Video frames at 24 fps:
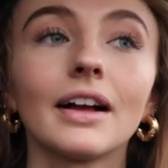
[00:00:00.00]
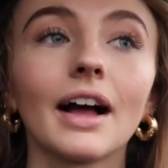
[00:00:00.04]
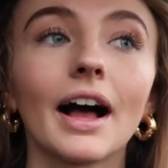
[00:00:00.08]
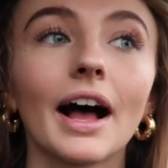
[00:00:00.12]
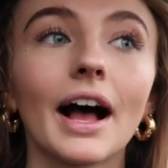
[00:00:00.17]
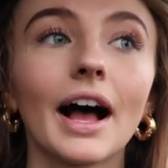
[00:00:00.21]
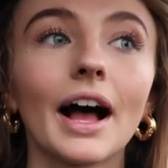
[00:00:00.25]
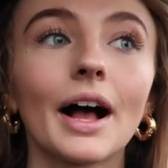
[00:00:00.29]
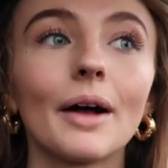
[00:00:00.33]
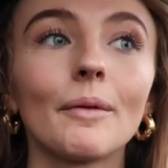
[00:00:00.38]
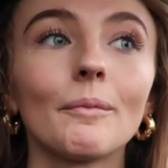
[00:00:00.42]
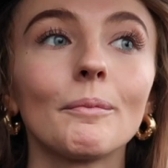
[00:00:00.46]

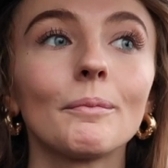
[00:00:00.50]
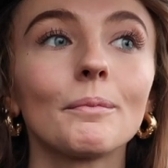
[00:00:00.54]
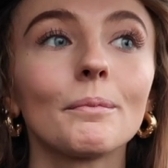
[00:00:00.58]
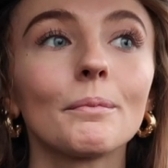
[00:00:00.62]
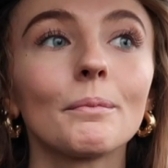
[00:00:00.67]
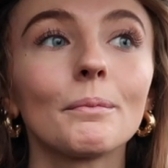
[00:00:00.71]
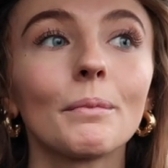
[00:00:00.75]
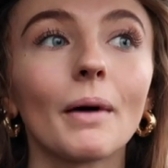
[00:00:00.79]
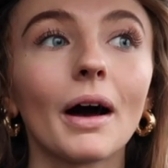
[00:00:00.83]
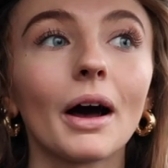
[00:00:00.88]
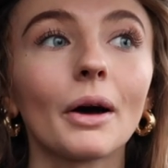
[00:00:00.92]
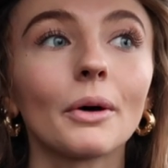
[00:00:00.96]

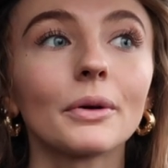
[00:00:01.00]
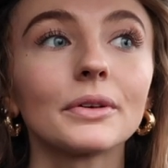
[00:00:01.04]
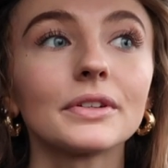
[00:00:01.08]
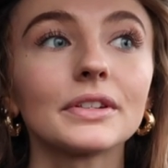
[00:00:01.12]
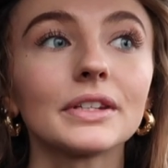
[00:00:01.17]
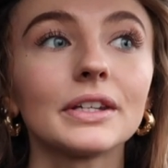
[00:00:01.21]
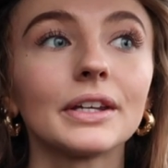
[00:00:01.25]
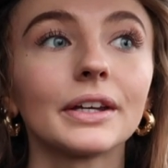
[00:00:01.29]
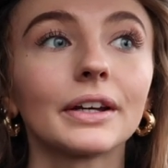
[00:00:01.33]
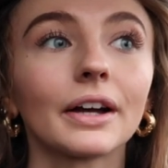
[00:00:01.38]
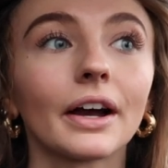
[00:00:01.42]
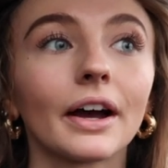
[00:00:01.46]
But I will
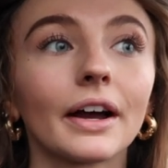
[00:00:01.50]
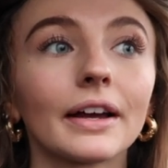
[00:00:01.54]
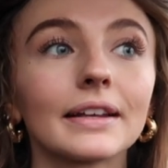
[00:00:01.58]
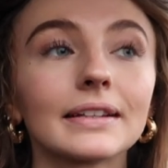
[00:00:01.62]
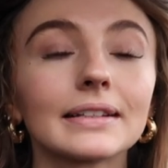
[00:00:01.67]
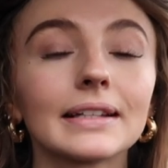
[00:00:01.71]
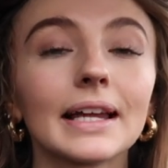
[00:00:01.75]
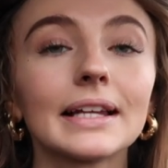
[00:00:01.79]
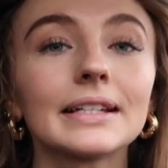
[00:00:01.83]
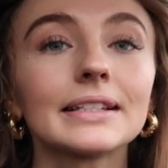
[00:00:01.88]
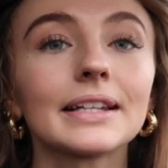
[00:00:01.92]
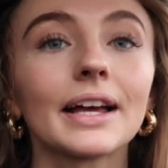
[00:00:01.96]
see you
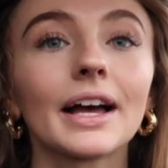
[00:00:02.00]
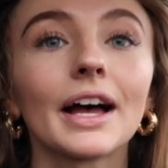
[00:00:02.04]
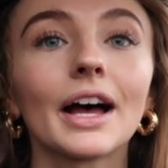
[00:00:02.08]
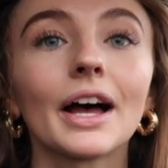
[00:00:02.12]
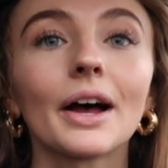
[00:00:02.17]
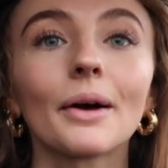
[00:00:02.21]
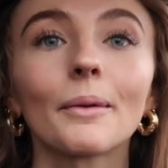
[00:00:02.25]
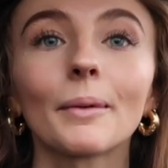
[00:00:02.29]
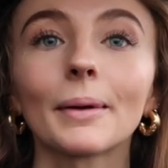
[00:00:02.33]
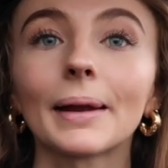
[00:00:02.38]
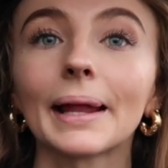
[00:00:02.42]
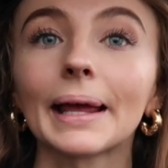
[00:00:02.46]
guys
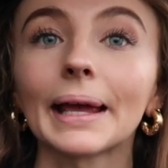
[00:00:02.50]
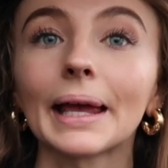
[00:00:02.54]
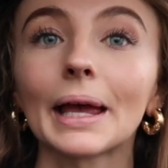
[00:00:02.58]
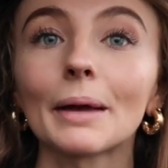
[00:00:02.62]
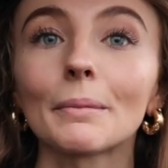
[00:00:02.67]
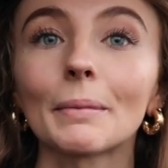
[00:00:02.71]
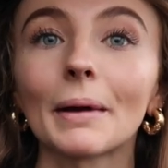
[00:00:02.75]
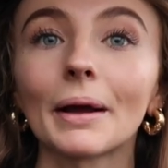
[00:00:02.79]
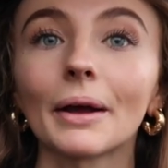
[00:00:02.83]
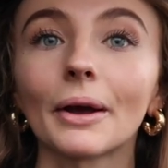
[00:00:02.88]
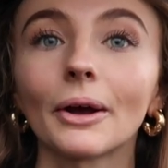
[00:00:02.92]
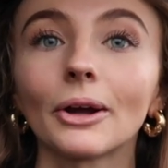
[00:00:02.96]
later when I
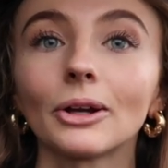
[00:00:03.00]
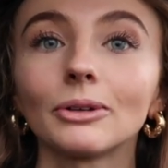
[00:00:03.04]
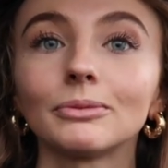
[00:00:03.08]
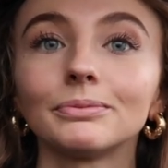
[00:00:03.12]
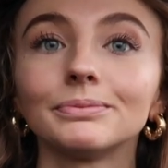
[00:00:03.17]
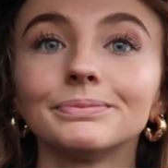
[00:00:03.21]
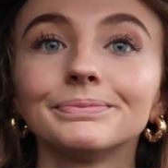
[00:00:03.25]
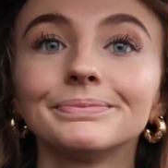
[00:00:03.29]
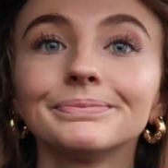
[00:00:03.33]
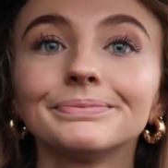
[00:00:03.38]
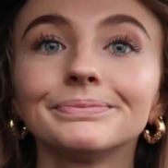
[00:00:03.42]
get back home.